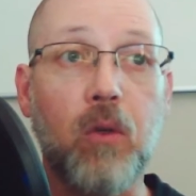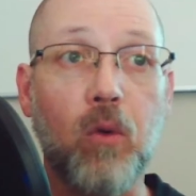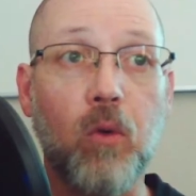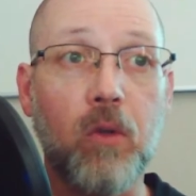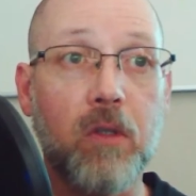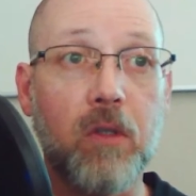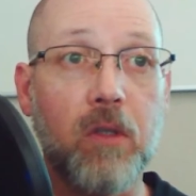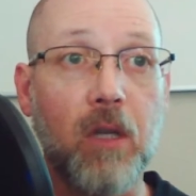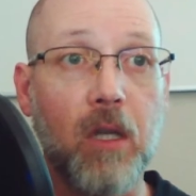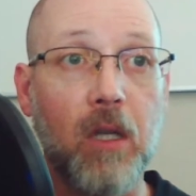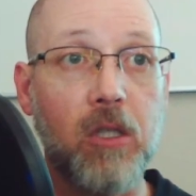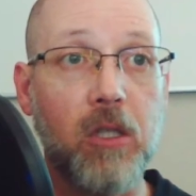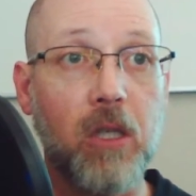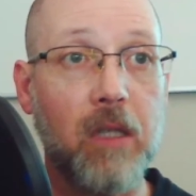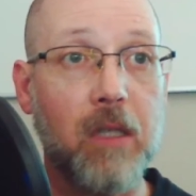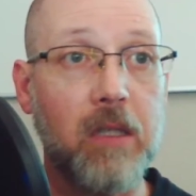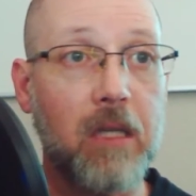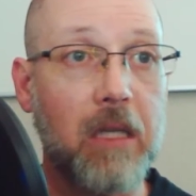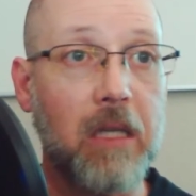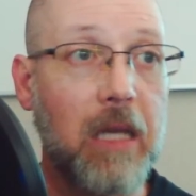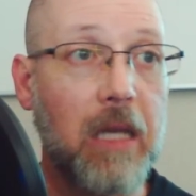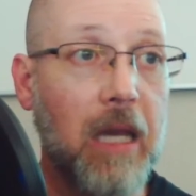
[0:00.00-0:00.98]
nor such
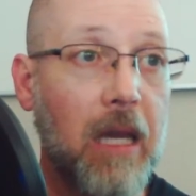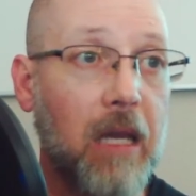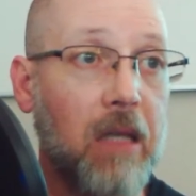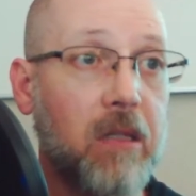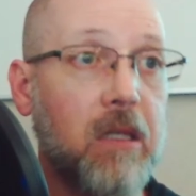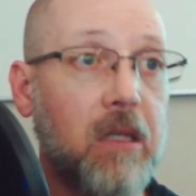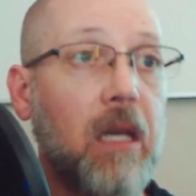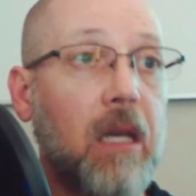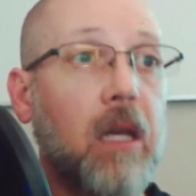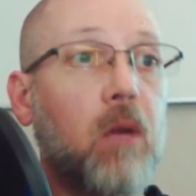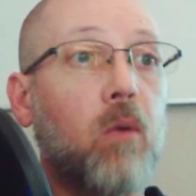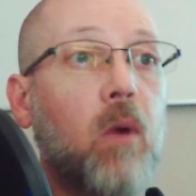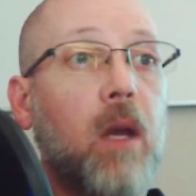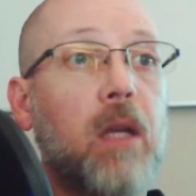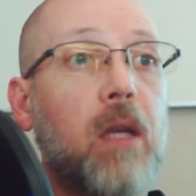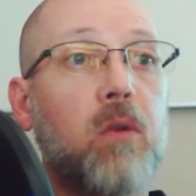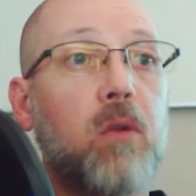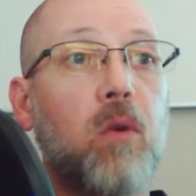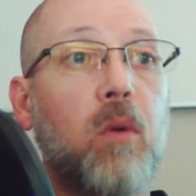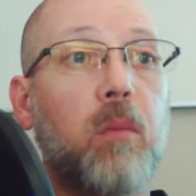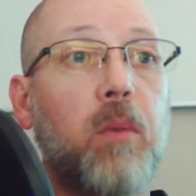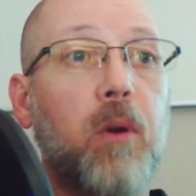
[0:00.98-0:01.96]
as he has any
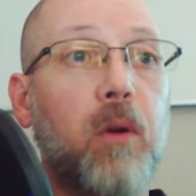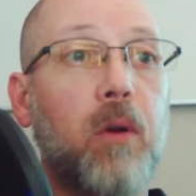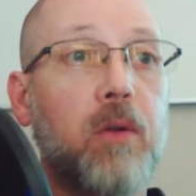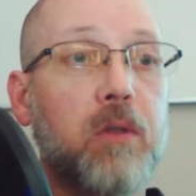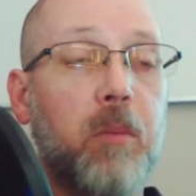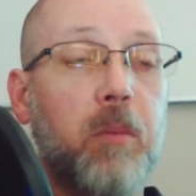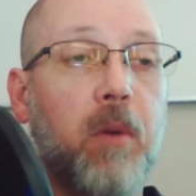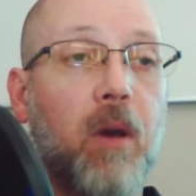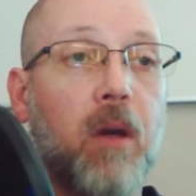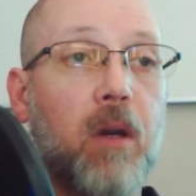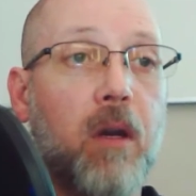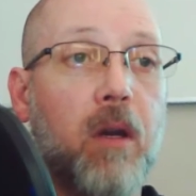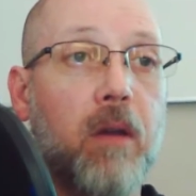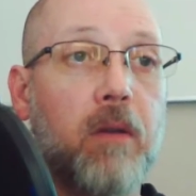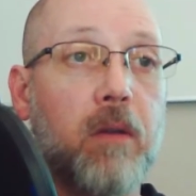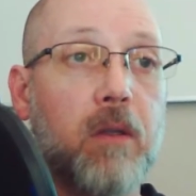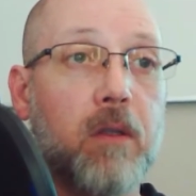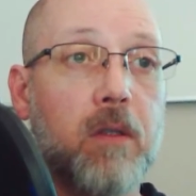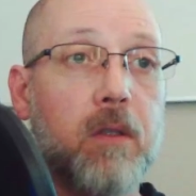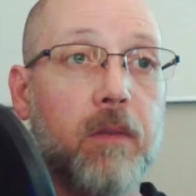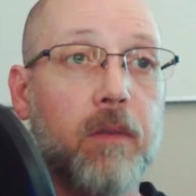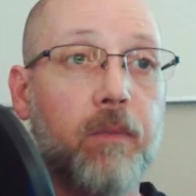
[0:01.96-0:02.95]
right to impose upon
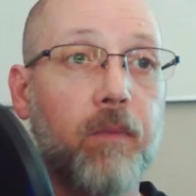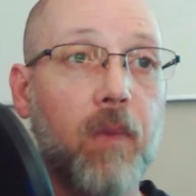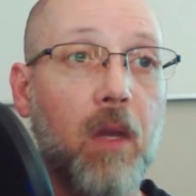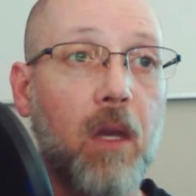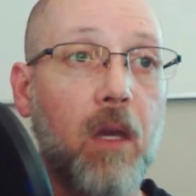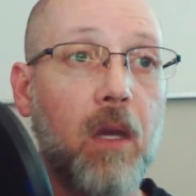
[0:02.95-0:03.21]
others.